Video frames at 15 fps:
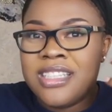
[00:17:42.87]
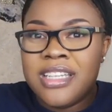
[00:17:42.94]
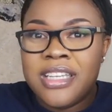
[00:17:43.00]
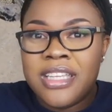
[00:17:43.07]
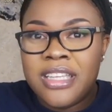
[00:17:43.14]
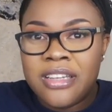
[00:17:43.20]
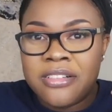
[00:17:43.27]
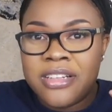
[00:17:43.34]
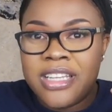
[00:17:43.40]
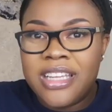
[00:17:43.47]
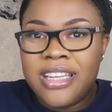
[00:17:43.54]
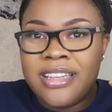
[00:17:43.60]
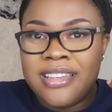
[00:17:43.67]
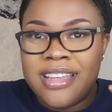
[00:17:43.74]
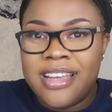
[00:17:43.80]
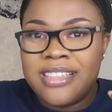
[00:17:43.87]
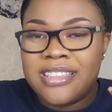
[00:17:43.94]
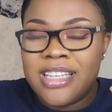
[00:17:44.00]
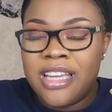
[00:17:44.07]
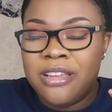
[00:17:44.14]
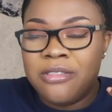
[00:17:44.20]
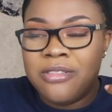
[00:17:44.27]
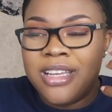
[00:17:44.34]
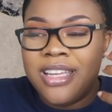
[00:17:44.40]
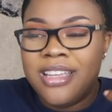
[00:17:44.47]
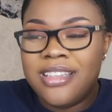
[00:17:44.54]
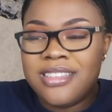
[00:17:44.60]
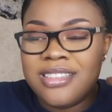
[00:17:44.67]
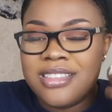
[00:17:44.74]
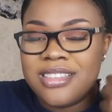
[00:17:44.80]
to hear it in that tight way,
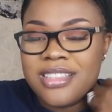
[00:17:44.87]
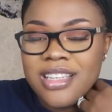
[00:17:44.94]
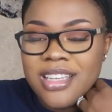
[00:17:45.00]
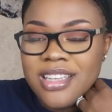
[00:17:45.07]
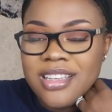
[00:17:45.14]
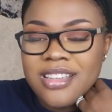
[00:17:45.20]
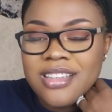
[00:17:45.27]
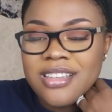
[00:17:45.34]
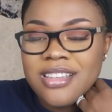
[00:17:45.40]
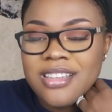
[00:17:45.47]
it's just like,